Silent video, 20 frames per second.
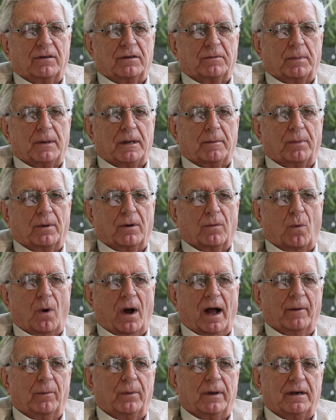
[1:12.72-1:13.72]
to his people,
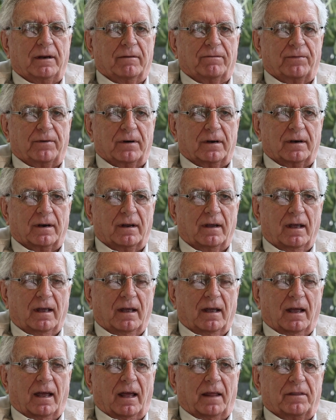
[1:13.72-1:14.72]
why are we different?
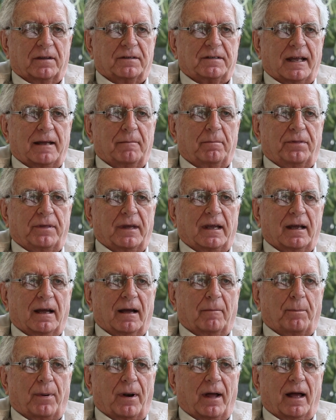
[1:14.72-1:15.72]
And the same thing
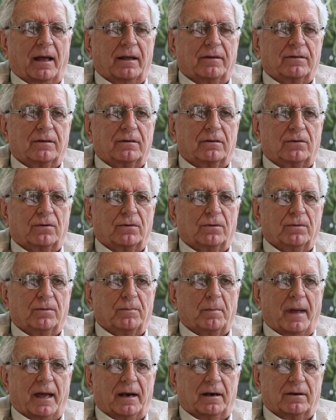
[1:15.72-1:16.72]
applies to
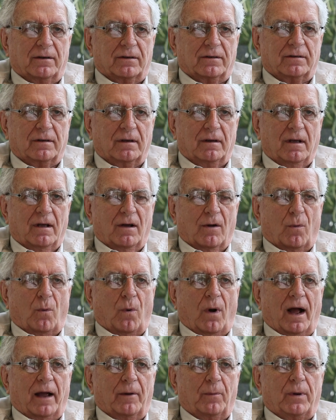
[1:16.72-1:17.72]
Mantis.
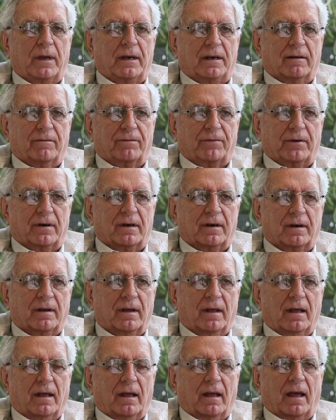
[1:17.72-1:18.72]
Why are we different?
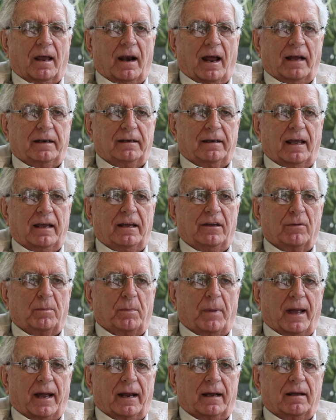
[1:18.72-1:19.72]
And I take you
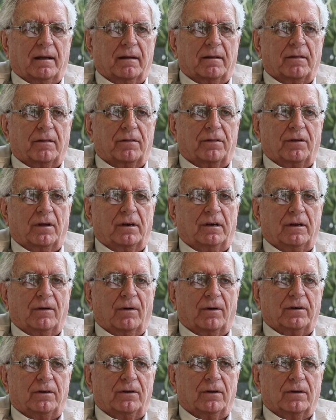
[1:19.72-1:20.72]
back 30
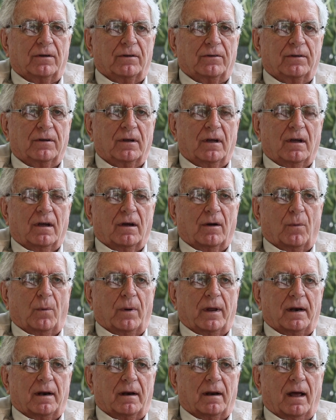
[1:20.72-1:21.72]
odd years
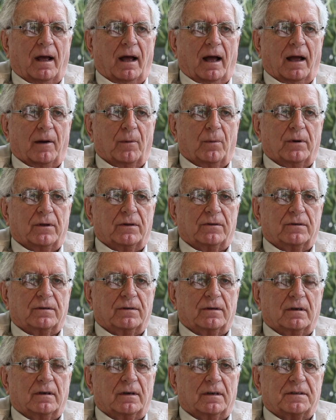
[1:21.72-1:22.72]
when I
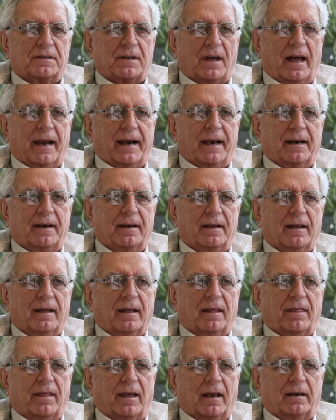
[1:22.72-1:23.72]
was decided
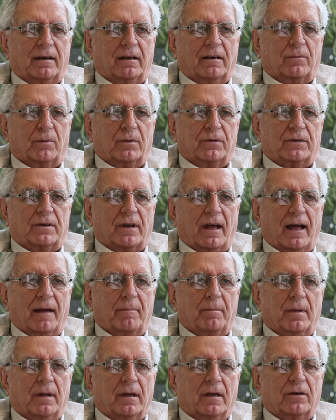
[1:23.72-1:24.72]
that it was
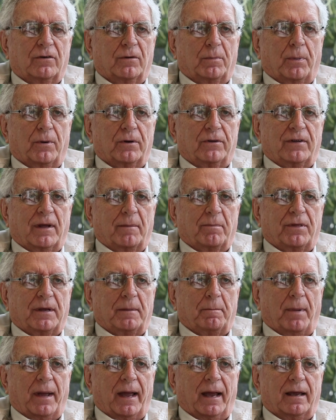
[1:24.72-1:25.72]
time to put
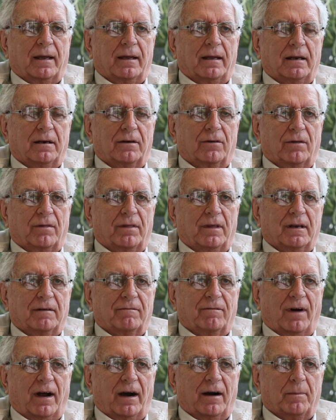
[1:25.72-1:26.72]
something back into the
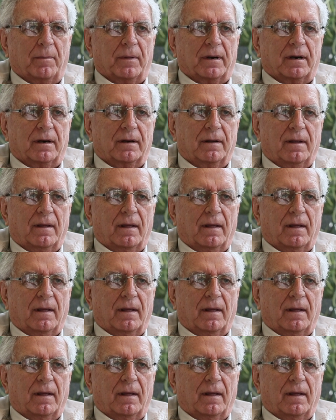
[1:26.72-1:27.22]
environment.